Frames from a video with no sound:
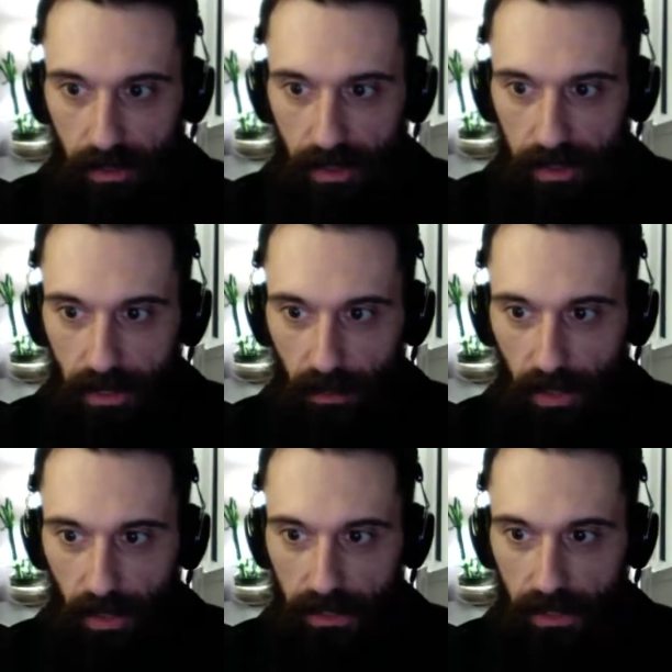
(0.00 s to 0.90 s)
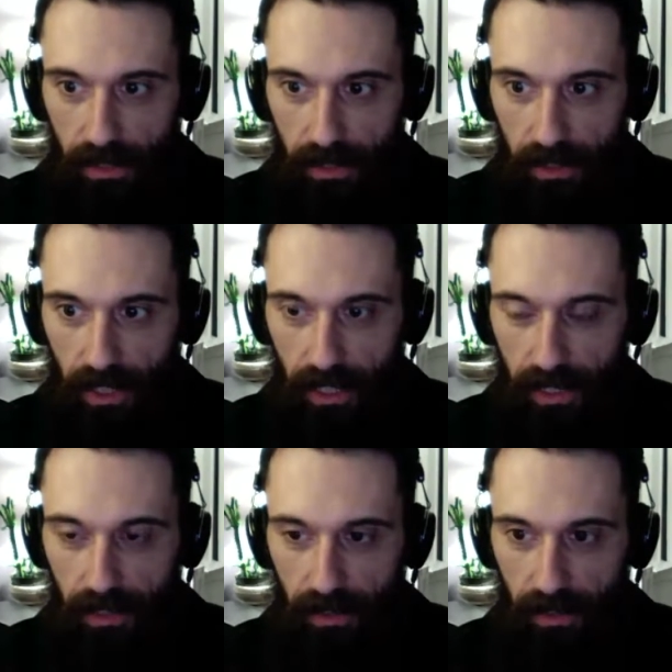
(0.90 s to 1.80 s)
TJ Watson in the
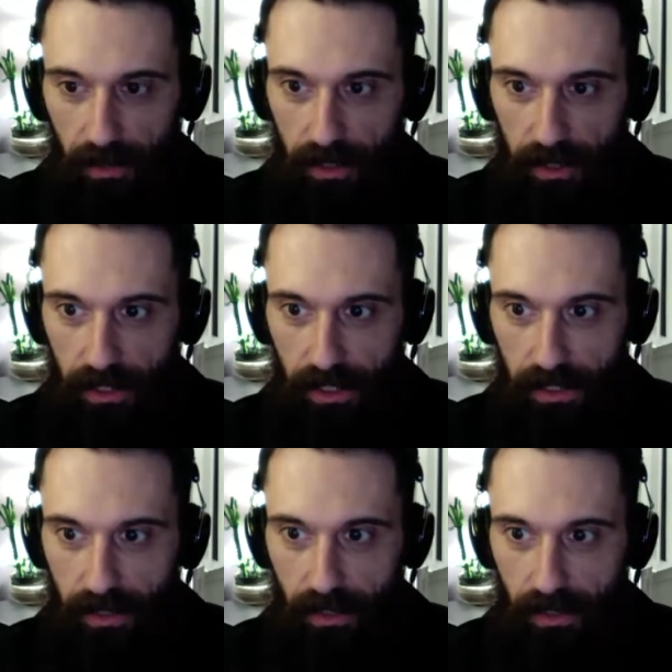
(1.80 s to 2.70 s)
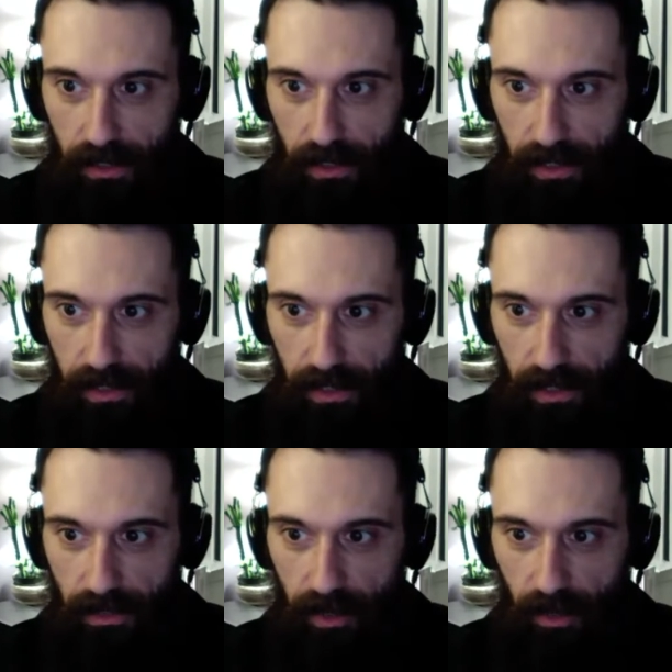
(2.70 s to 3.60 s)
chat. Hello, TJ. And
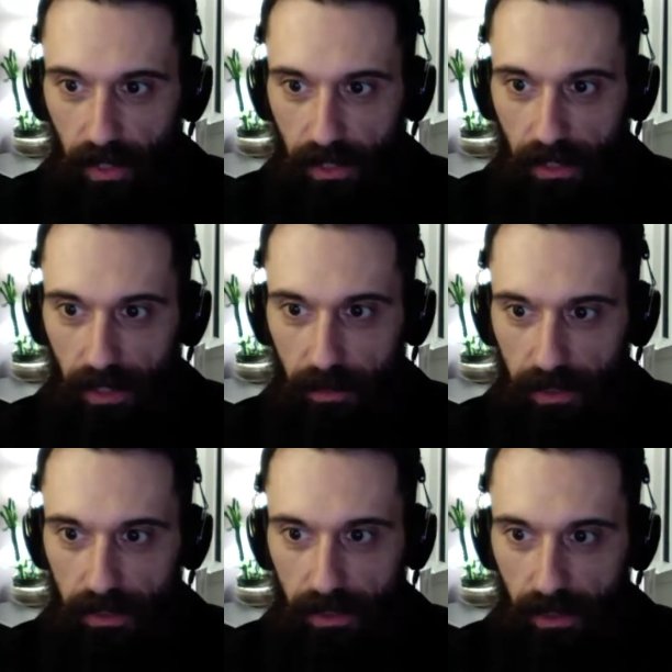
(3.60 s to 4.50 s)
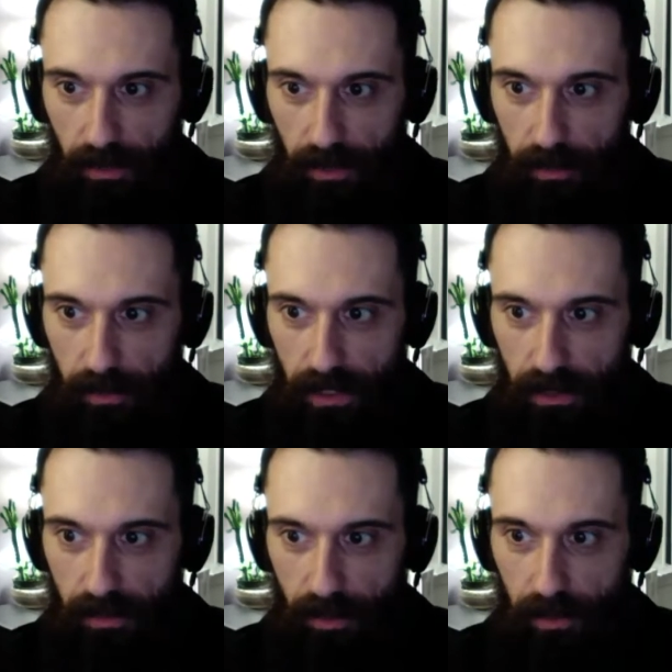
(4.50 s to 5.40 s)
Joe Ryan Comics agrees with me.
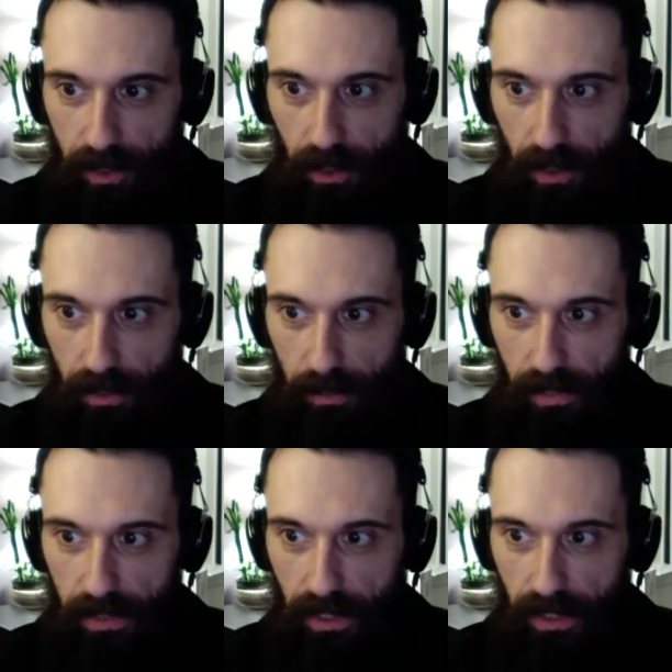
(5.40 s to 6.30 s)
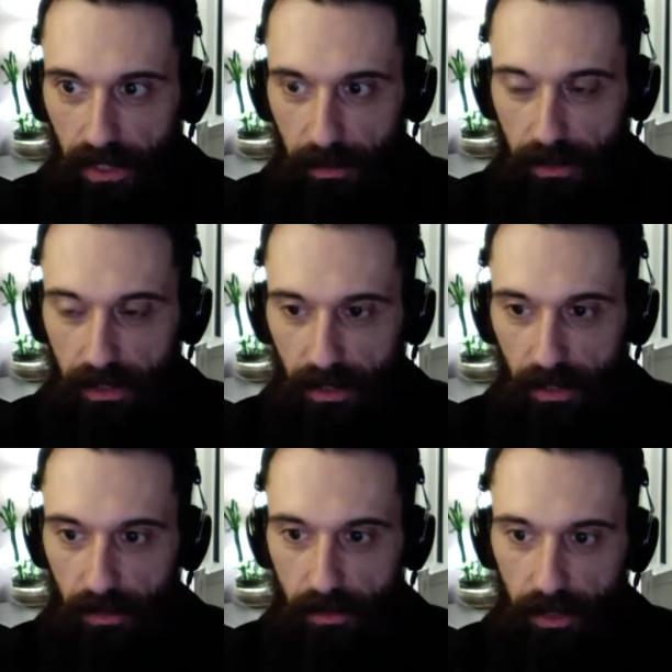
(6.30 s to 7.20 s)
Isn't so much horror. It's got elements,
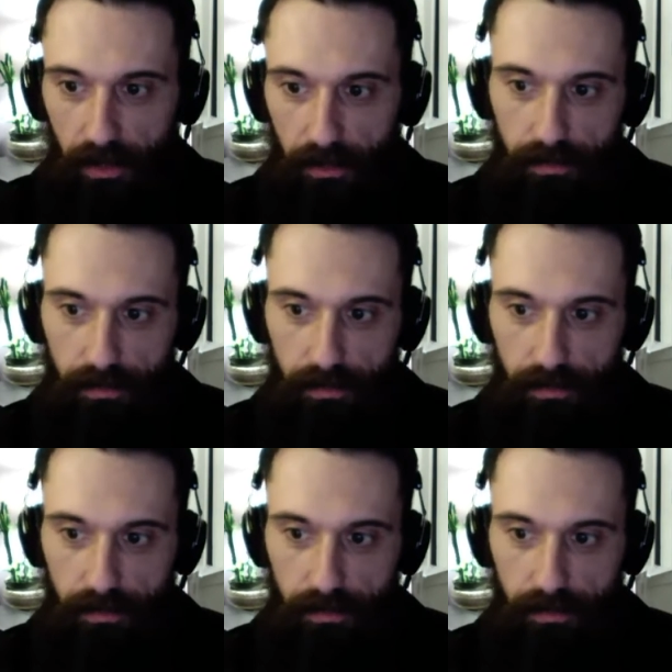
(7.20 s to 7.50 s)
though. So.